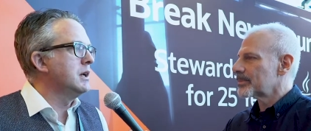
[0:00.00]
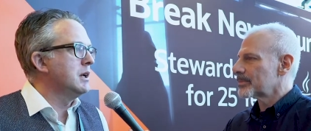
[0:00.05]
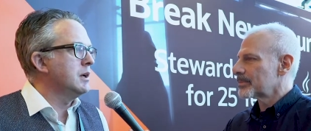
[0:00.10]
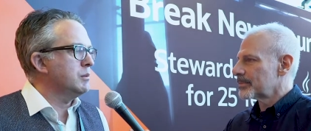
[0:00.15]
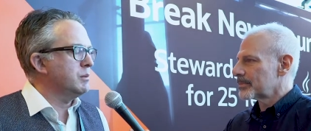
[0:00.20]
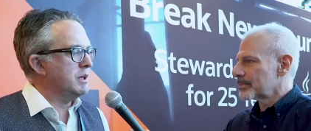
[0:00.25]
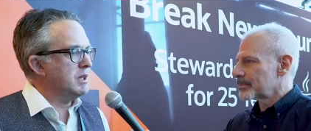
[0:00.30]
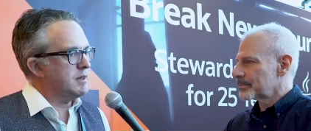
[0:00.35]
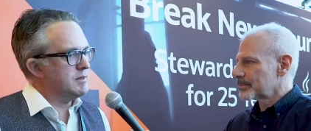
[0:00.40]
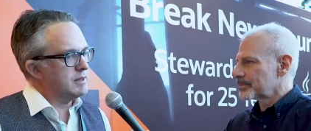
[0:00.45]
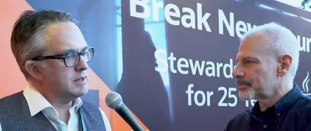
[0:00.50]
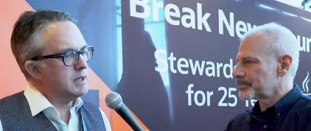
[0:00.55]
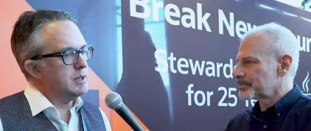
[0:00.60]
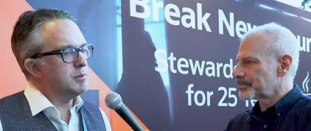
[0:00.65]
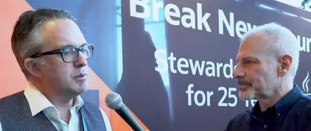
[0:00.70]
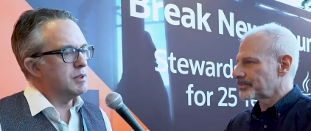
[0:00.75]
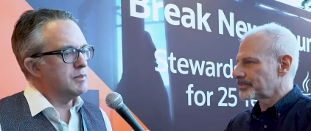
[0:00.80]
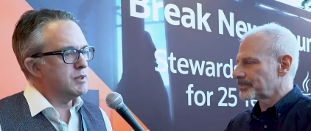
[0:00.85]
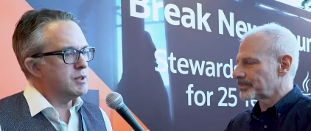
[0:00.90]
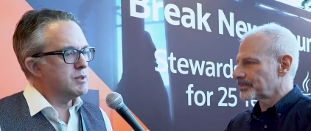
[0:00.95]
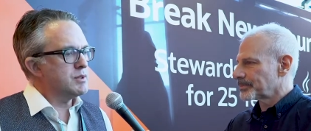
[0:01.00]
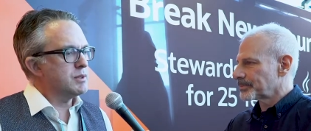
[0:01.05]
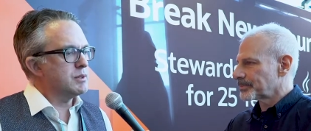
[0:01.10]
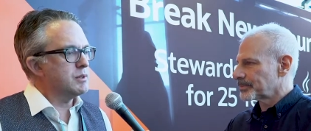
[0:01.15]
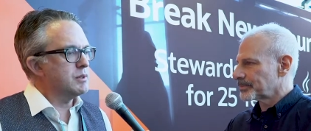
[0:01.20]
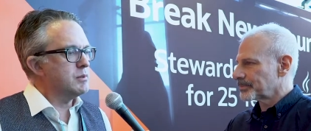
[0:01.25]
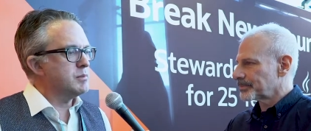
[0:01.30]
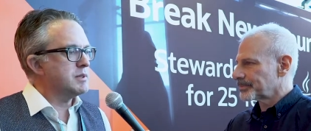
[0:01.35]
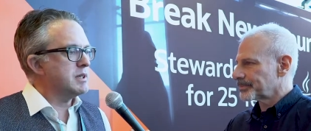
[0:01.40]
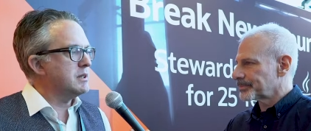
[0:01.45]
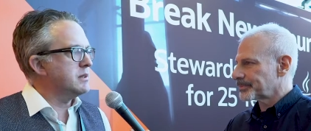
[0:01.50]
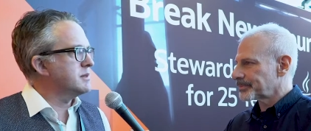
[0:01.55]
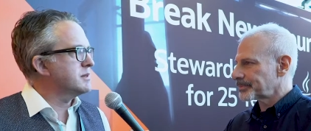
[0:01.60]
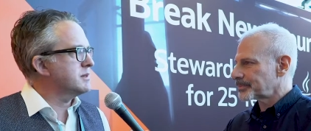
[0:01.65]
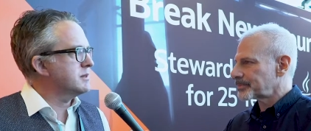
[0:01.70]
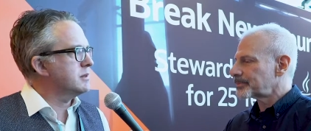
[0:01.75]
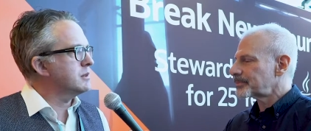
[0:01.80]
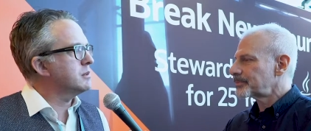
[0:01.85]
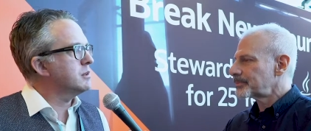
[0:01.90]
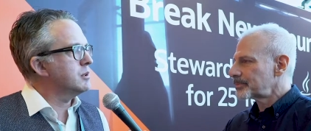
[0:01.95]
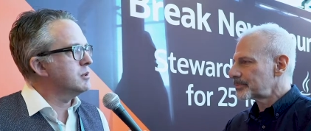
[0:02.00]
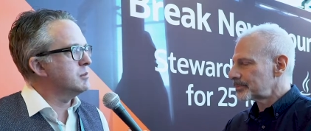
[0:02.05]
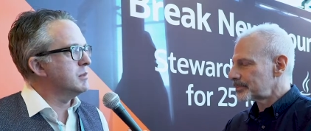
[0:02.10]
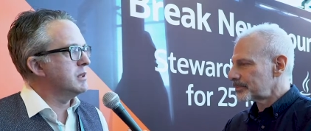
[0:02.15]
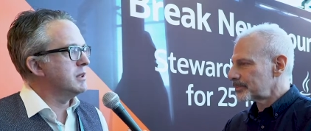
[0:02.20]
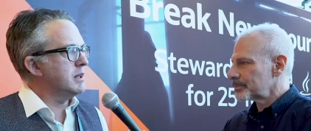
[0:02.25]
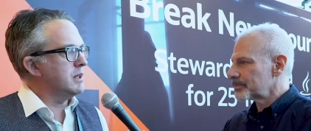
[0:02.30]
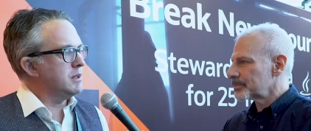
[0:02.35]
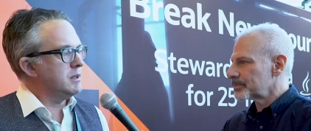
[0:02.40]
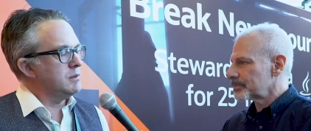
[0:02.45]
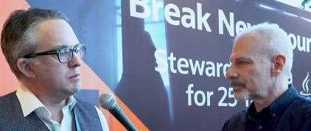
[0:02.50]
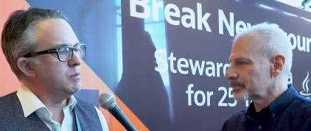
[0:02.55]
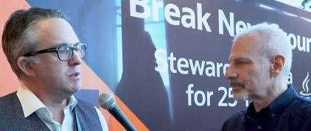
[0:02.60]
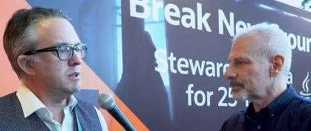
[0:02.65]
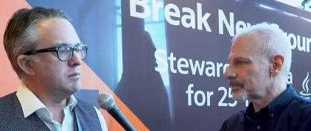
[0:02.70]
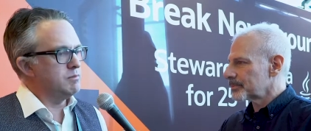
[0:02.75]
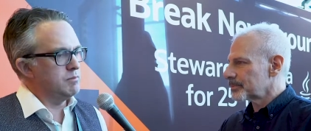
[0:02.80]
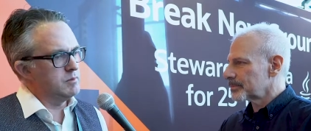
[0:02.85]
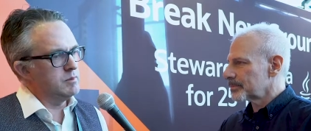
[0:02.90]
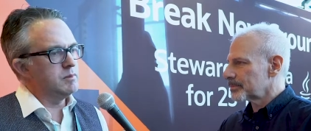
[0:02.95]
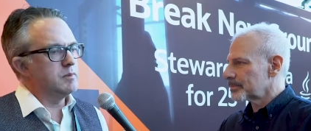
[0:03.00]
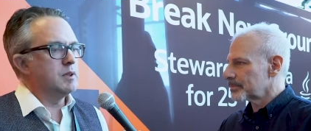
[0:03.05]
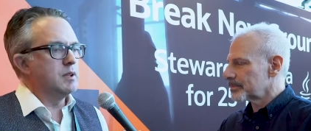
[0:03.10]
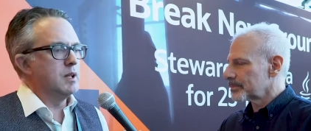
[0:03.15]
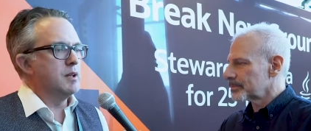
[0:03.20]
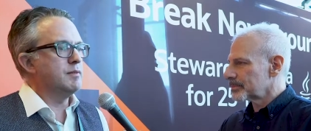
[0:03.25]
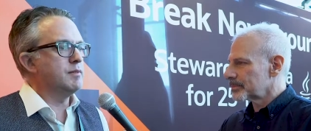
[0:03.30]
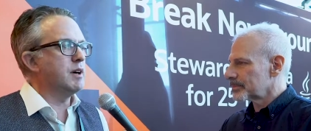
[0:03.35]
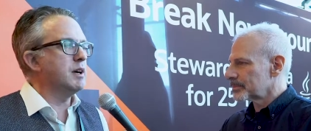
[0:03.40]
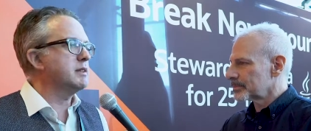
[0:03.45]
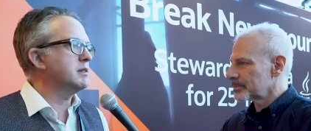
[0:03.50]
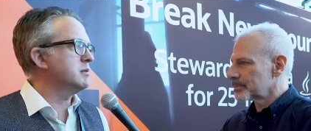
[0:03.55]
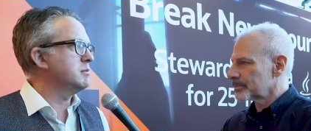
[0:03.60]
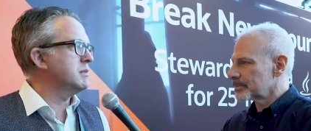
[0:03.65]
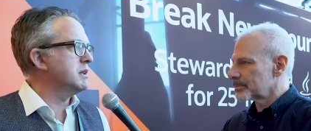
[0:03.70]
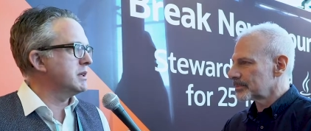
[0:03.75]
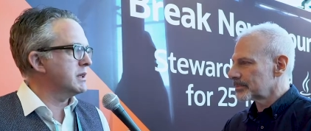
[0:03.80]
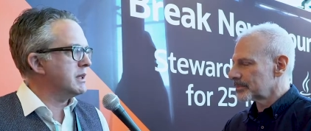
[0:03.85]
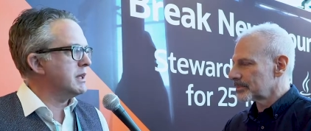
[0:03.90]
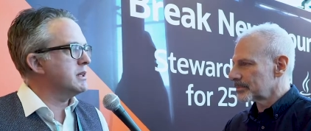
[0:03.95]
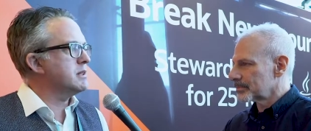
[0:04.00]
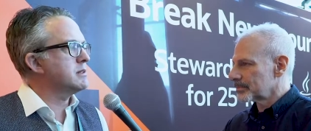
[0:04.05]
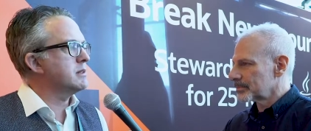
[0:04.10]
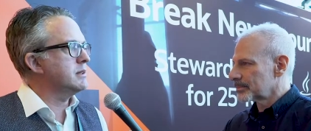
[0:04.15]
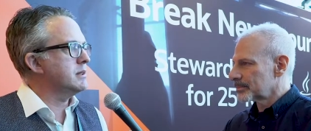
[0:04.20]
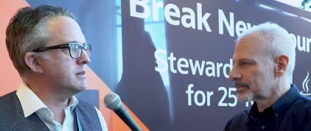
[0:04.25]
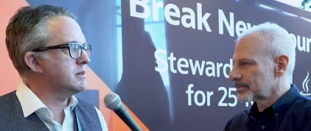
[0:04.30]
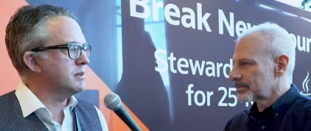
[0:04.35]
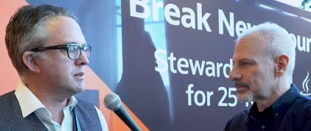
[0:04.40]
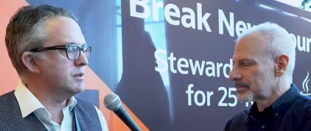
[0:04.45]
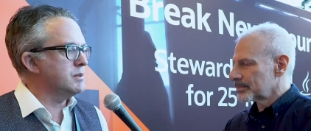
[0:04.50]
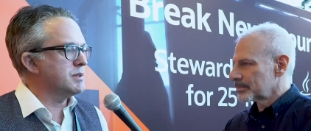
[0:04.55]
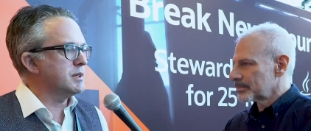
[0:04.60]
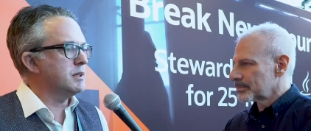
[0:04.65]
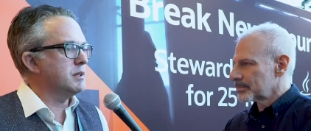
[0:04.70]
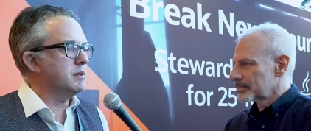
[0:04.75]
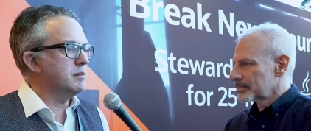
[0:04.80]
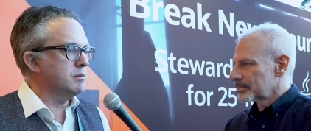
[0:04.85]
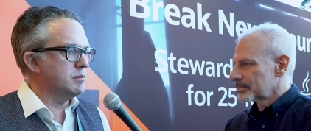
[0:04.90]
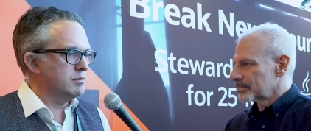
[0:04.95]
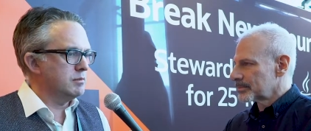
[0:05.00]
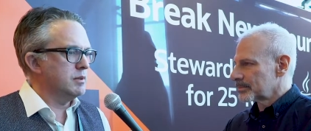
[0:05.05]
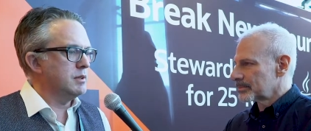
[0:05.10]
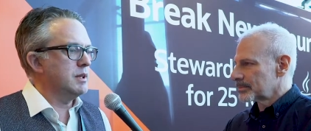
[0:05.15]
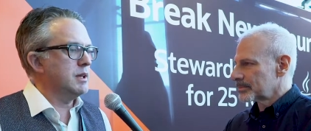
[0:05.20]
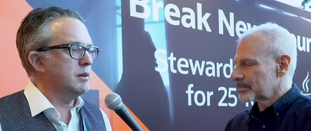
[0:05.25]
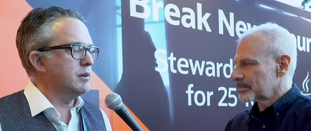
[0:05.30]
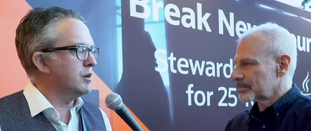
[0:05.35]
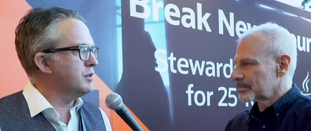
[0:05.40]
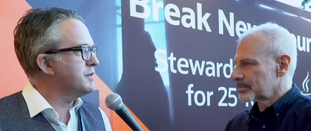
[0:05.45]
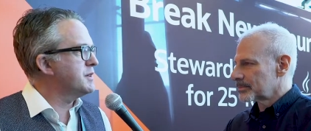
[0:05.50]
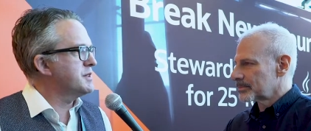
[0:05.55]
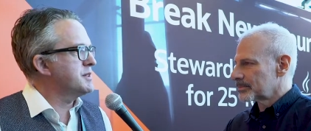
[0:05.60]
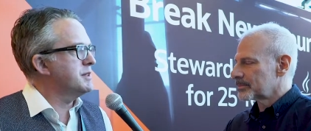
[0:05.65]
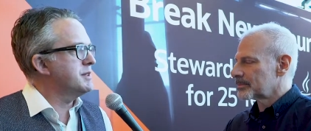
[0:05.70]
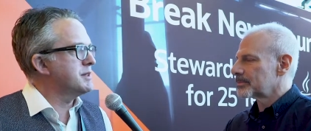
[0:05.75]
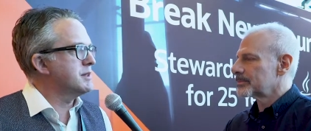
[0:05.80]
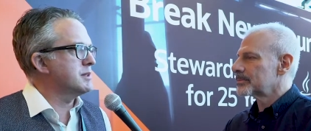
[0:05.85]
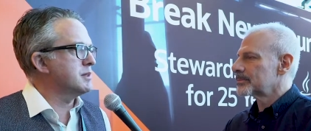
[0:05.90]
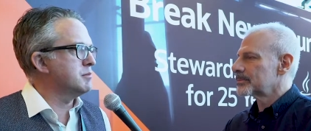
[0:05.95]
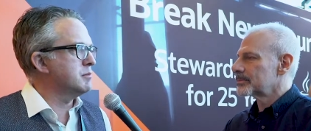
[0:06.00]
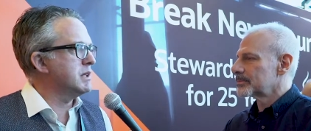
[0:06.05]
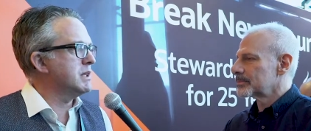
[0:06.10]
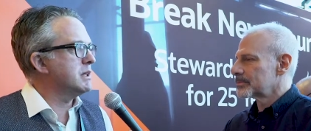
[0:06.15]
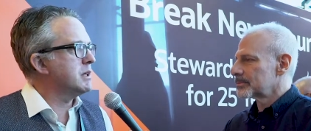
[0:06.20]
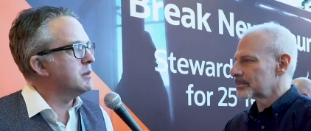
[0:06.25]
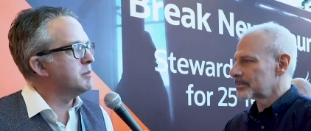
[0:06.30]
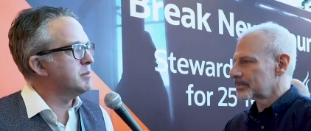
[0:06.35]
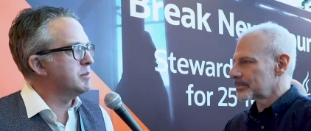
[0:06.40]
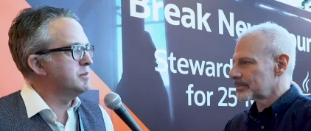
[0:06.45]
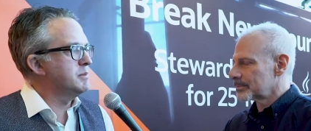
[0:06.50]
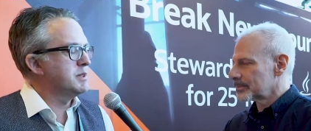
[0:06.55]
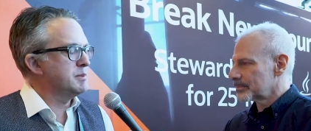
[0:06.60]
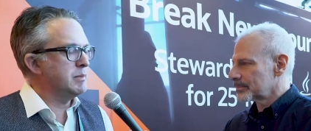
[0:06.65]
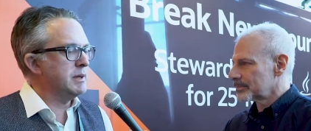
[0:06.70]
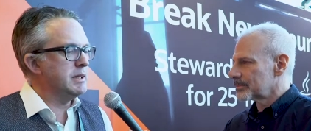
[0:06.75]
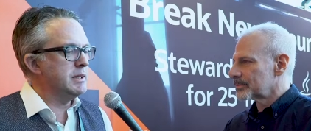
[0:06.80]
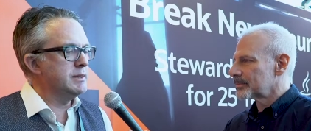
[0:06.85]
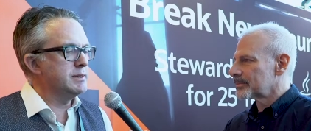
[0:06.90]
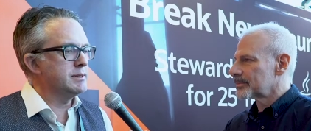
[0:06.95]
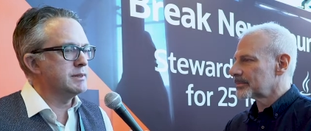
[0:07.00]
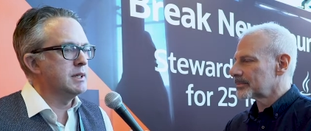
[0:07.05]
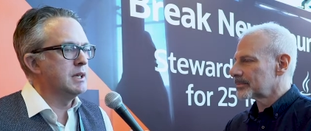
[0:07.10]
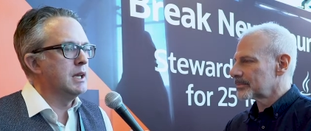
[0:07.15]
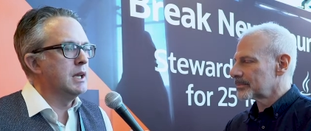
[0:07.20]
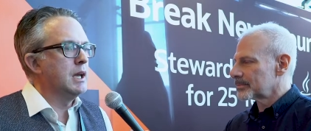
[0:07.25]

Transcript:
Speaker 1: We have a couple of user groups here in Stockholm, and they, we invite them in occasionally to use our our offices as a meetup space,